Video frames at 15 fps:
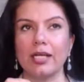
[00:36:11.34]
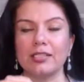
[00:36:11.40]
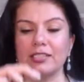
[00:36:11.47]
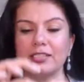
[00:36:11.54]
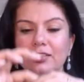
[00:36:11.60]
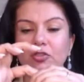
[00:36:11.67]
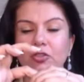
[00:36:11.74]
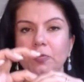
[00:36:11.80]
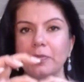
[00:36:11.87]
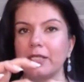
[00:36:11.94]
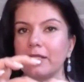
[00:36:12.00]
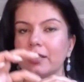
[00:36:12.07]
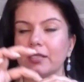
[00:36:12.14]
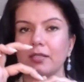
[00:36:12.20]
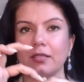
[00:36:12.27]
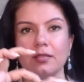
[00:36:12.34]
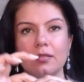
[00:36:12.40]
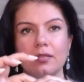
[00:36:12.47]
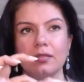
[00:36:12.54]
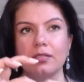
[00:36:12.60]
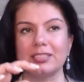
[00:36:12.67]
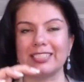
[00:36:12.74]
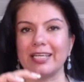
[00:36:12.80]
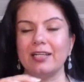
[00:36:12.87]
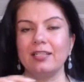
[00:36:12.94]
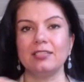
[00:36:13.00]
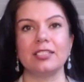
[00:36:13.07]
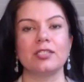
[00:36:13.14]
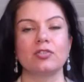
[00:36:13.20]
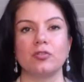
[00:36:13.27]
This could be
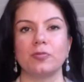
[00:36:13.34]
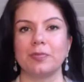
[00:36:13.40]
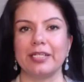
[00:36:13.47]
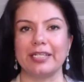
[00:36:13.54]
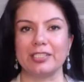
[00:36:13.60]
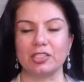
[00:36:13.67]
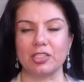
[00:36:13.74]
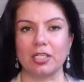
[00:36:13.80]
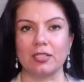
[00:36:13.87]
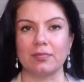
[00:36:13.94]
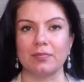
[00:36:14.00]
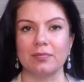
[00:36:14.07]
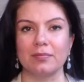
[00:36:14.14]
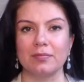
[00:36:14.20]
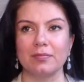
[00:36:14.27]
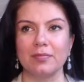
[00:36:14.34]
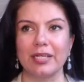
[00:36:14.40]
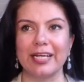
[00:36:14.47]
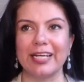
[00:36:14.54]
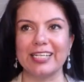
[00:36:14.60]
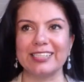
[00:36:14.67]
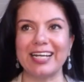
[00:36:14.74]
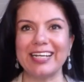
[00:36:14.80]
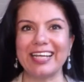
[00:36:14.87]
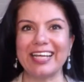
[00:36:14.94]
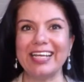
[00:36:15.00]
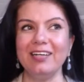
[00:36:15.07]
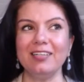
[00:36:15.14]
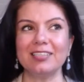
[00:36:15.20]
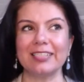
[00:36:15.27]
sales. It could be HR. That
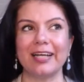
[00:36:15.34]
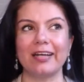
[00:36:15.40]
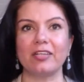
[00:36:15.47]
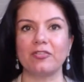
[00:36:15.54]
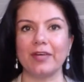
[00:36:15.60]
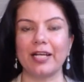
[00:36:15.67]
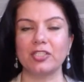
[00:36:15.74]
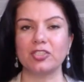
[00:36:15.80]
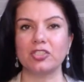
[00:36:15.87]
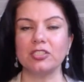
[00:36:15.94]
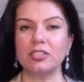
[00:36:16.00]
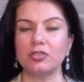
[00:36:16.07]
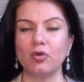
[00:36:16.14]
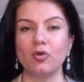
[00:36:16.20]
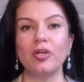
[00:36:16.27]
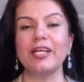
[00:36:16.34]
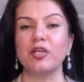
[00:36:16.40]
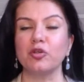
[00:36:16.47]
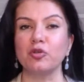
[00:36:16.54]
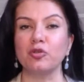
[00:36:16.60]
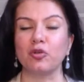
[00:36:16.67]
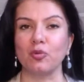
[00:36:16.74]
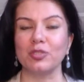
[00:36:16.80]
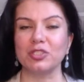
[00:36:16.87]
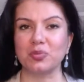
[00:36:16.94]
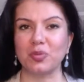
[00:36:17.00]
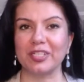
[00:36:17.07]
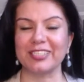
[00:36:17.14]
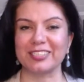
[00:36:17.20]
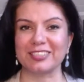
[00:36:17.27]
inner satisfaction, only you know which
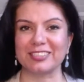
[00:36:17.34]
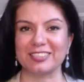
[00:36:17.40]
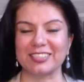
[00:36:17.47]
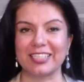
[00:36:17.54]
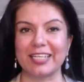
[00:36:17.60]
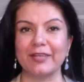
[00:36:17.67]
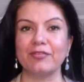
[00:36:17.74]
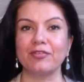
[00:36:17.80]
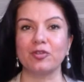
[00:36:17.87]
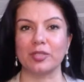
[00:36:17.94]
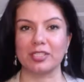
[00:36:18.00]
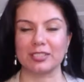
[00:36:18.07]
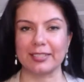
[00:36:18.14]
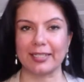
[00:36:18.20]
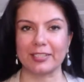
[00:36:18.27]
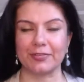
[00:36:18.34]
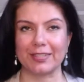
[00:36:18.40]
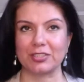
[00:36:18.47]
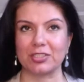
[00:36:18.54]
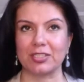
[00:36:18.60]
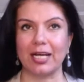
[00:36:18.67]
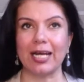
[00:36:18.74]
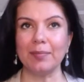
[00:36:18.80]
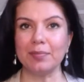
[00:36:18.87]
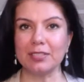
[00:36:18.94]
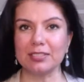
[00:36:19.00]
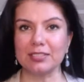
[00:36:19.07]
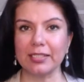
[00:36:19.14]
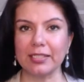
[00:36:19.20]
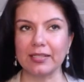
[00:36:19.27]
one it is that gives you inner satisfaction. I
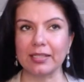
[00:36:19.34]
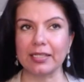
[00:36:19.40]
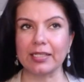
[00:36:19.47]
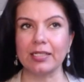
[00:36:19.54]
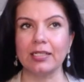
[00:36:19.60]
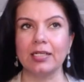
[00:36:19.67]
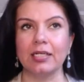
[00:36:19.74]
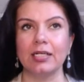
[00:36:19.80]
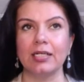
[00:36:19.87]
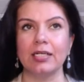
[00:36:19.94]
personally think